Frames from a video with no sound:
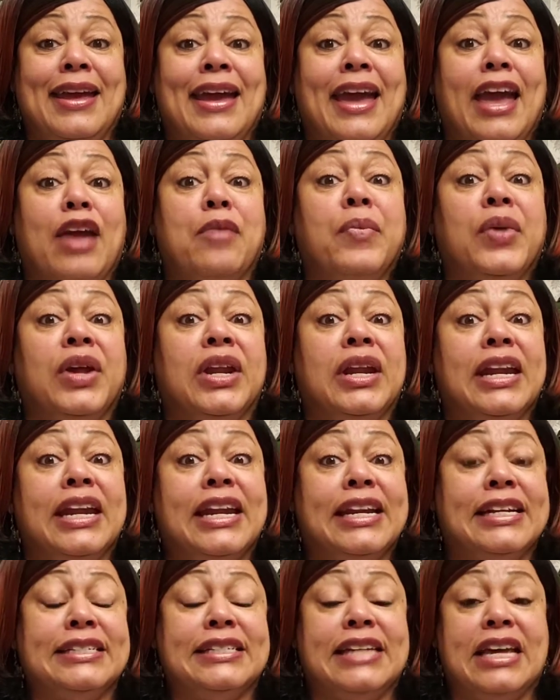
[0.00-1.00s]
and put it
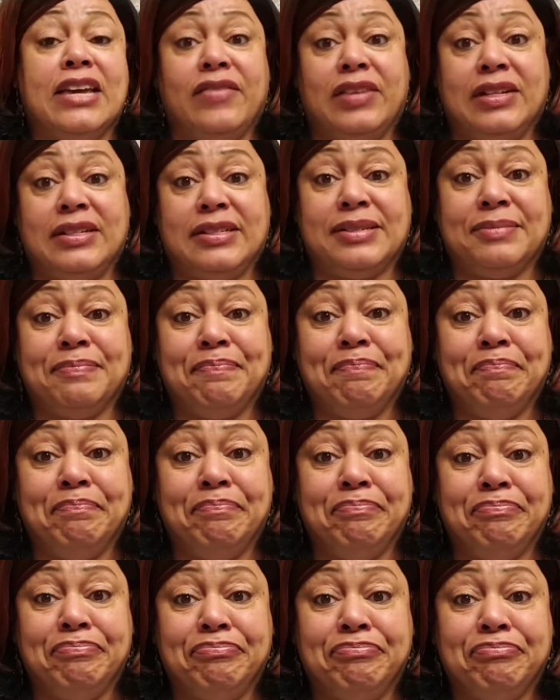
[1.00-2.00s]
in the savings.
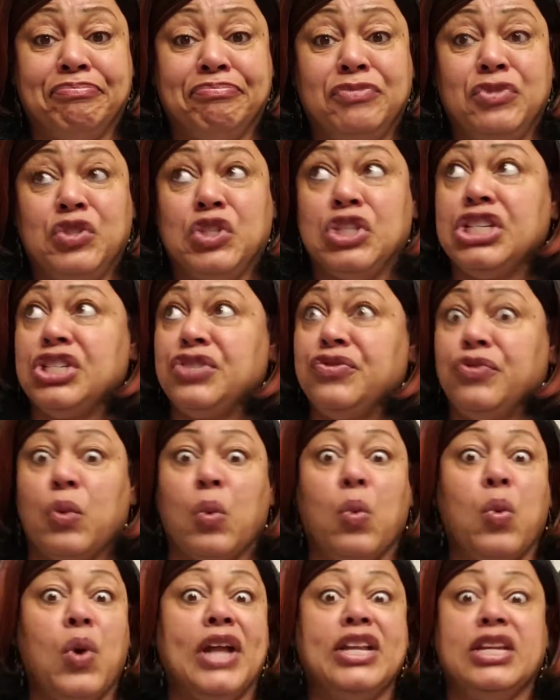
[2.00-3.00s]
Just for
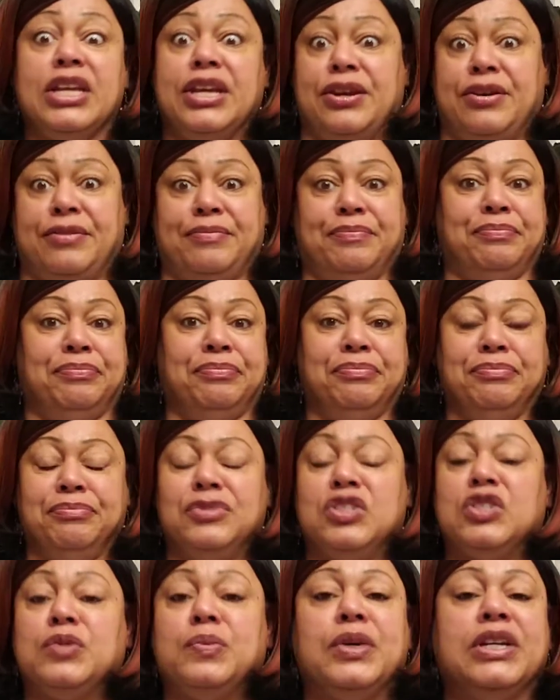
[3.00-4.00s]
1 year.
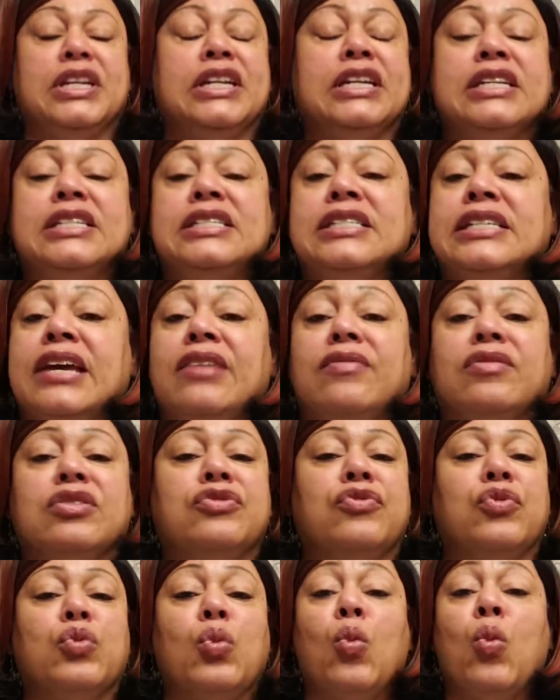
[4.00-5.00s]
Just put it in the savings
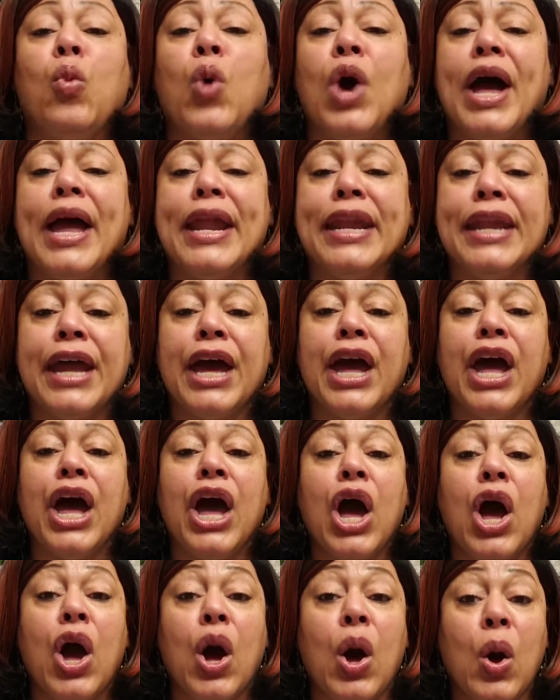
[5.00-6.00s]
for one
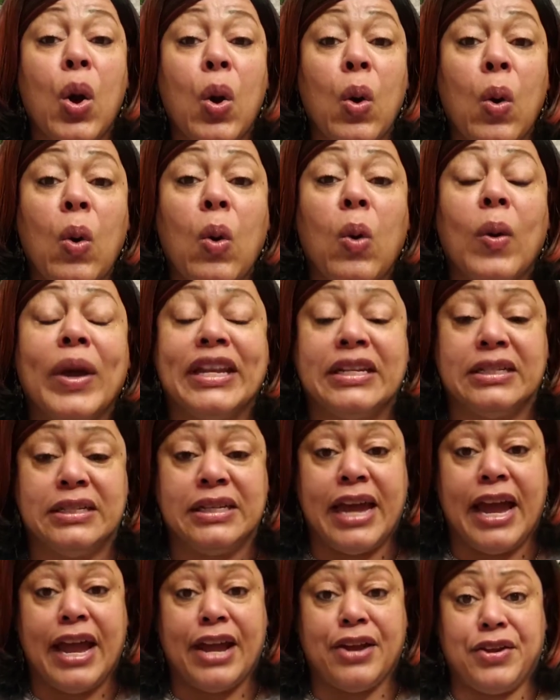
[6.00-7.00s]
whole
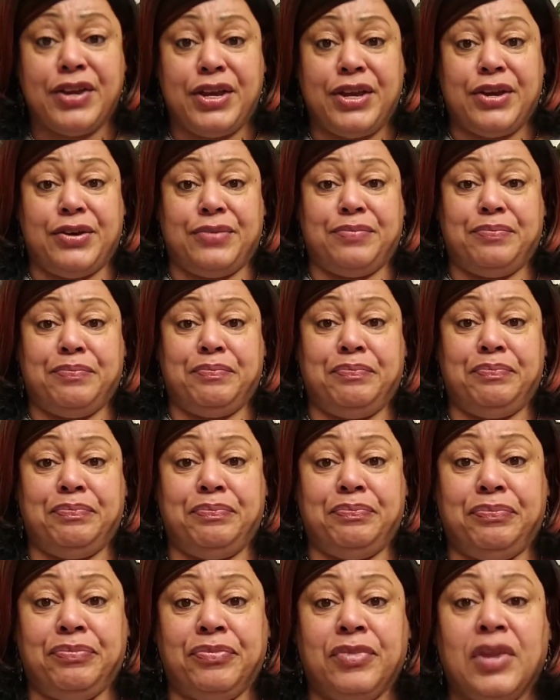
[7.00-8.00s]
entire year.
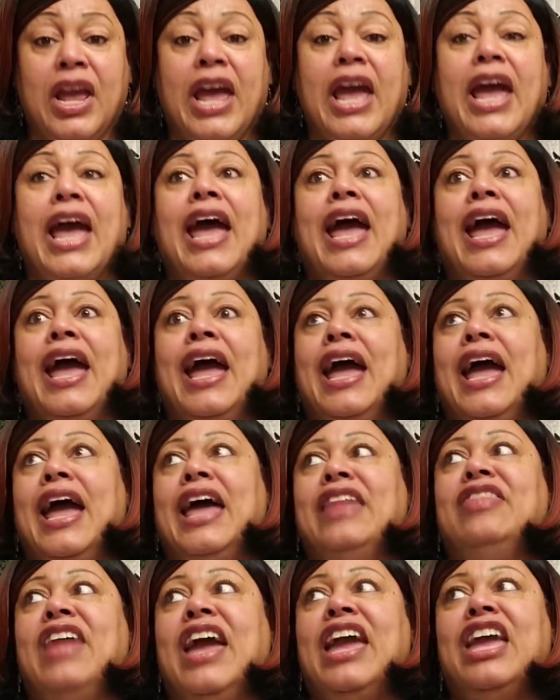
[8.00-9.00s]

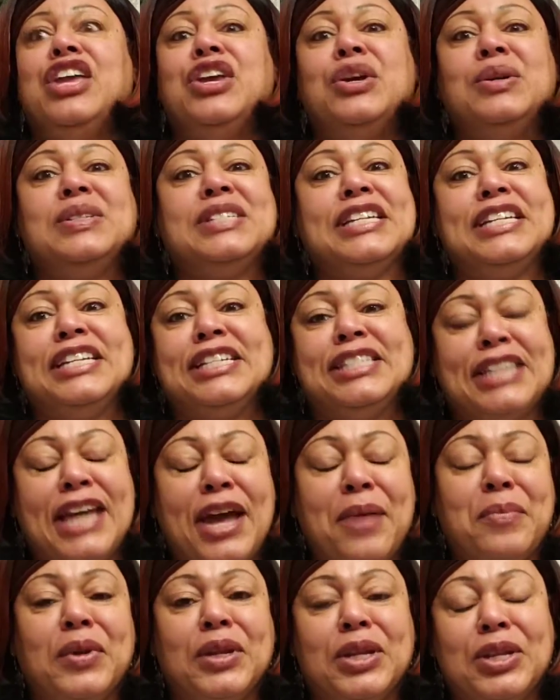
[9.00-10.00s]
They use an
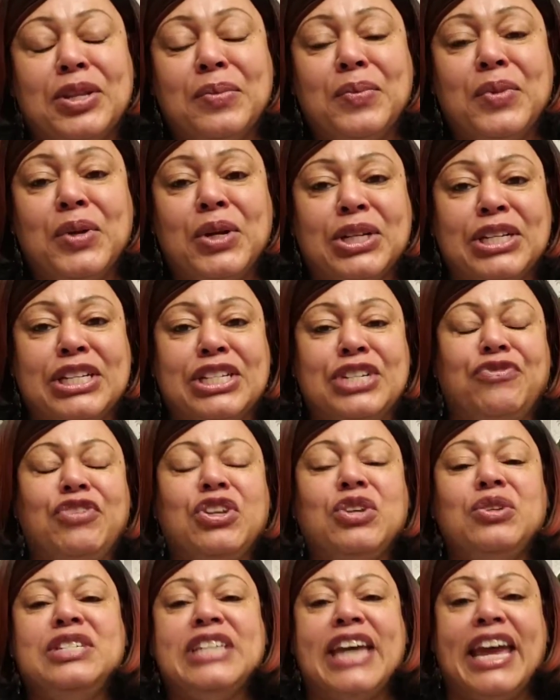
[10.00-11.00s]
example in the book that if
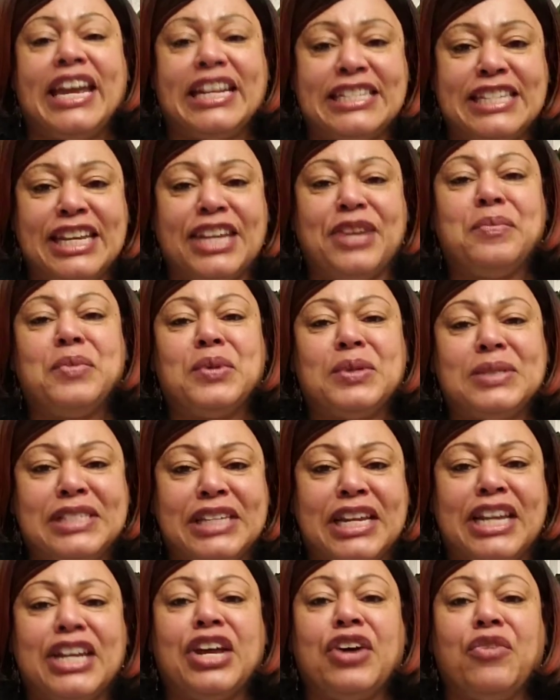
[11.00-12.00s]
you take
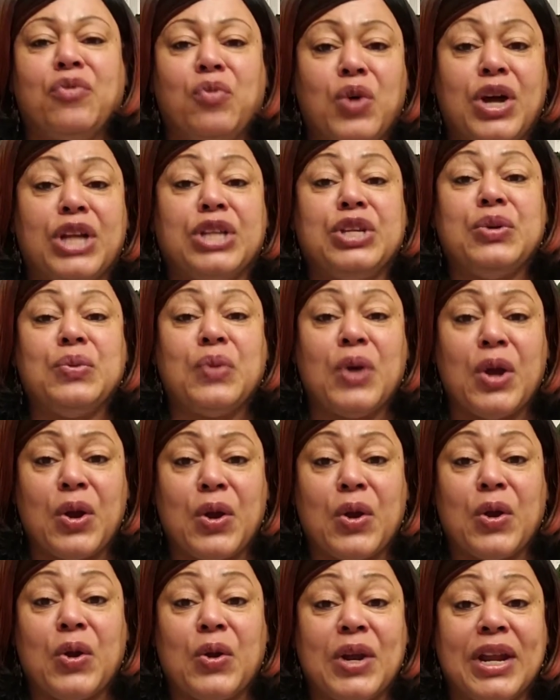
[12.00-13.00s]
10% of what you
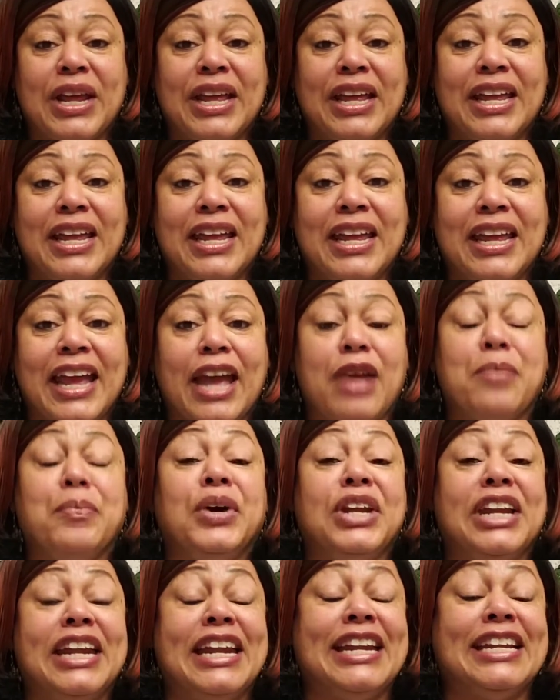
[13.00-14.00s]
earn and
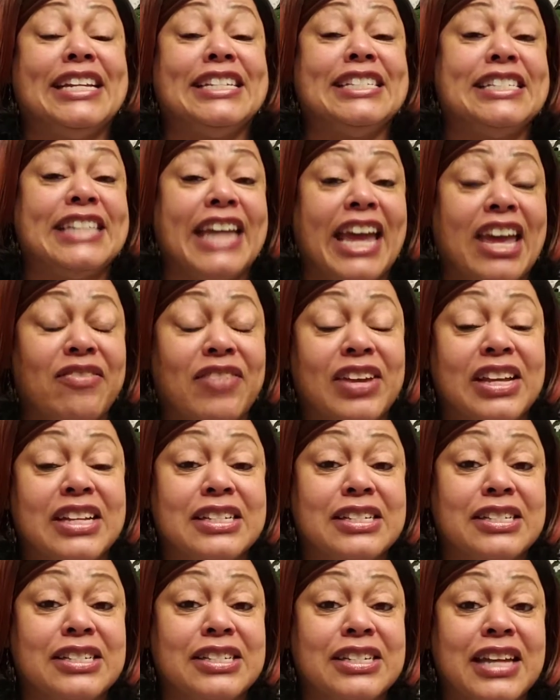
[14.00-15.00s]
put it in the
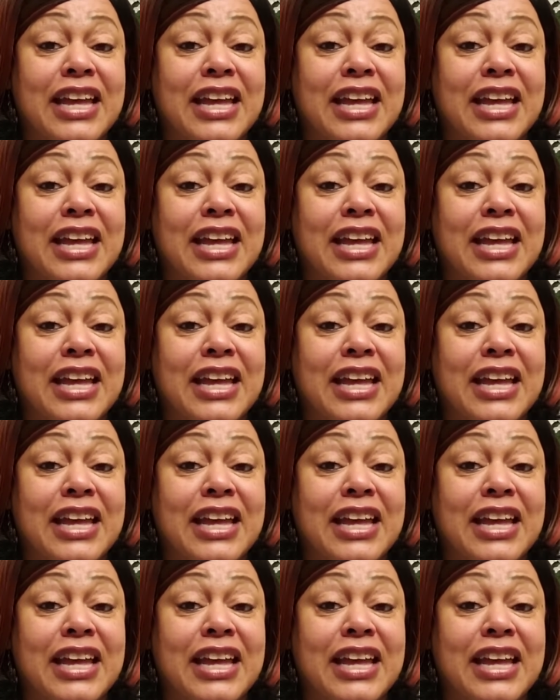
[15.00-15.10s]
savings,